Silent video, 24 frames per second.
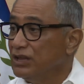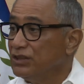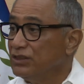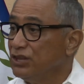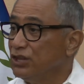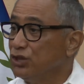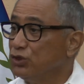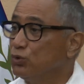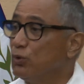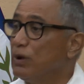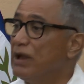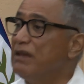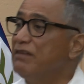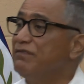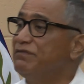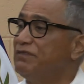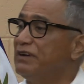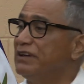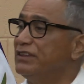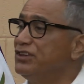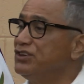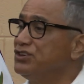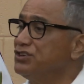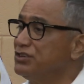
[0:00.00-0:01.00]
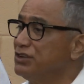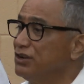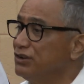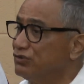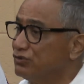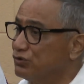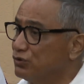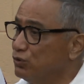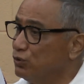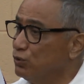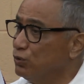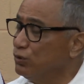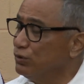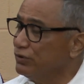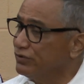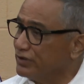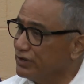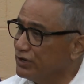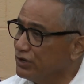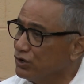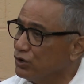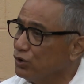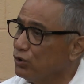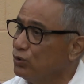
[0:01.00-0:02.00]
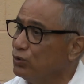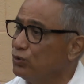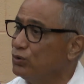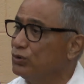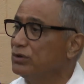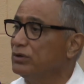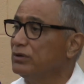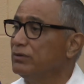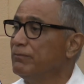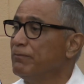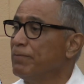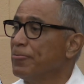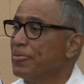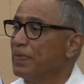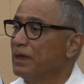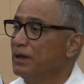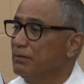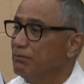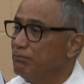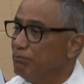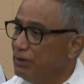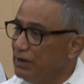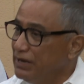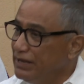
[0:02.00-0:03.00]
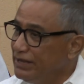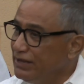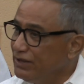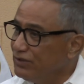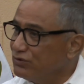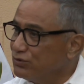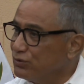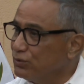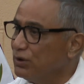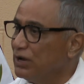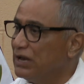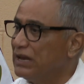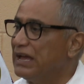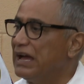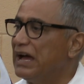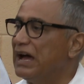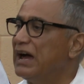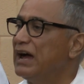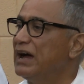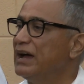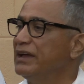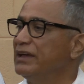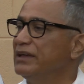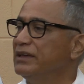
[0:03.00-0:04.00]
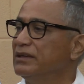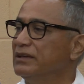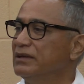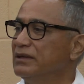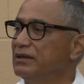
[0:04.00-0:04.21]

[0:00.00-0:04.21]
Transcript: The 12 additional schools include Belize Rural High,